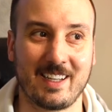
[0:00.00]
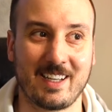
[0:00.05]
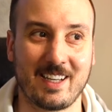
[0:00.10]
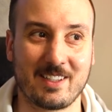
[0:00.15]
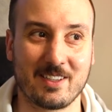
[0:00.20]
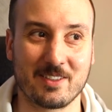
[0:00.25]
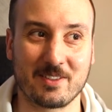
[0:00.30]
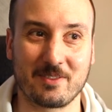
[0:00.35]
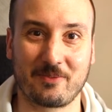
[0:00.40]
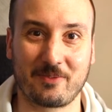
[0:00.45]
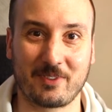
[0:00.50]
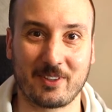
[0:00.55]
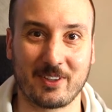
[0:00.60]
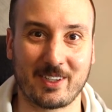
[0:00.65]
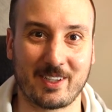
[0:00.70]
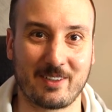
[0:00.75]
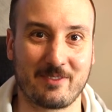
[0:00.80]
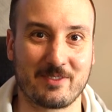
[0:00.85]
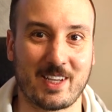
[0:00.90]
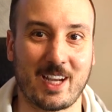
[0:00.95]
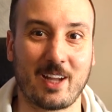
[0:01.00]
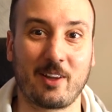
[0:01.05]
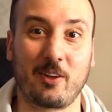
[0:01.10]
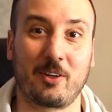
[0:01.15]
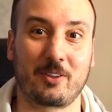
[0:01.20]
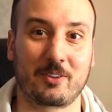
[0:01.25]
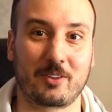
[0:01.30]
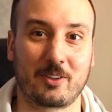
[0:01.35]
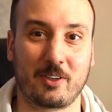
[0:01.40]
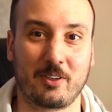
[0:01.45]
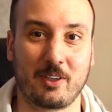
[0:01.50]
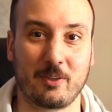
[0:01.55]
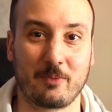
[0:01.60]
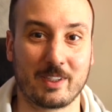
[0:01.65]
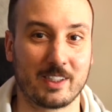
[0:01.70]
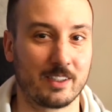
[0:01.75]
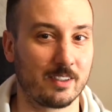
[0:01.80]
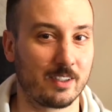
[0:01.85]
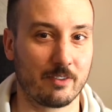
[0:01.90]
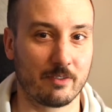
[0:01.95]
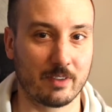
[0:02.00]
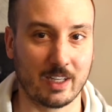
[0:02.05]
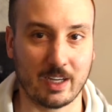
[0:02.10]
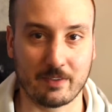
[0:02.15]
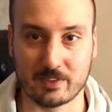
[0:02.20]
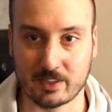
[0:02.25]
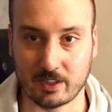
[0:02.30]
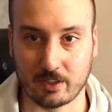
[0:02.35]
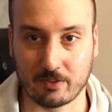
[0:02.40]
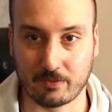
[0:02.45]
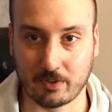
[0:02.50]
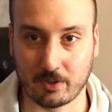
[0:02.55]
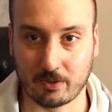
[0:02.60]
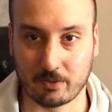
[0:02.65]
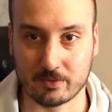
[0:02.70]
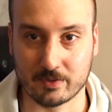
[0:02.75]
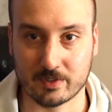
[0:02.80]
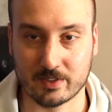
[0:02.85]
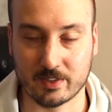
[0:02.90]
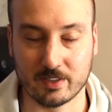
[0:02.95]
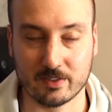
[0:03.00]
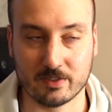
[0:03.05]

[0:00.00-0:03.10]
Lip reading: it doesn't feel like it was that long ago that we didn't even have cell phones.